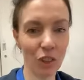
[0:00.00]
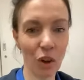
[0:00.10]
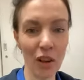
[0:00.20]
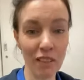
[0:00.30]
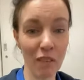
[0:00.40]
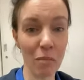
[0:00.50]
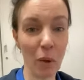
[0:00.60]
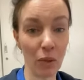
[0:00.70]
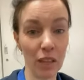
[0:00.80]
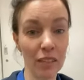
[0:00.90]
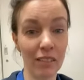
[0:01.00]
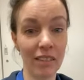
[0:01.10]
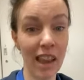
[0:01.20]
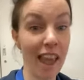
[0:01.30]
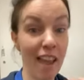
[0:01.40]
Don't even bother
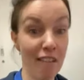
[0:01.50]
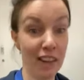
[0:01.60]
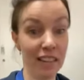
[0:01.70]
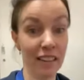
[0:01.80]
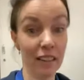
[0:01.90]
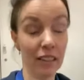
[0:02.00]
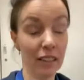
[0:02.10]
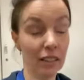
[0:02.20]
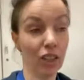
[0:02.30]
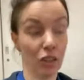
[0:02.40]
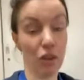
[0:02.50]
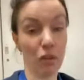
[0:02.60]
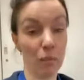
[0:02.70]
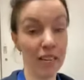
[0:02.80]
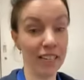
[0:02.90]
daring to
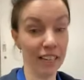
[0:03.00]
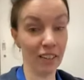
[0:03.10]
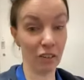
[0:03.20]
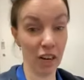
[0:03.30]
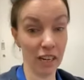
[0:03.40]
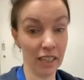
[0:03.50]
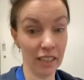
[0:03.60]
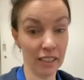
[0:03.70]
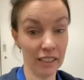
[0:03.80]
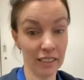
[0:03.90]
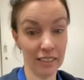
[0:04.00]
call me Nana Crank.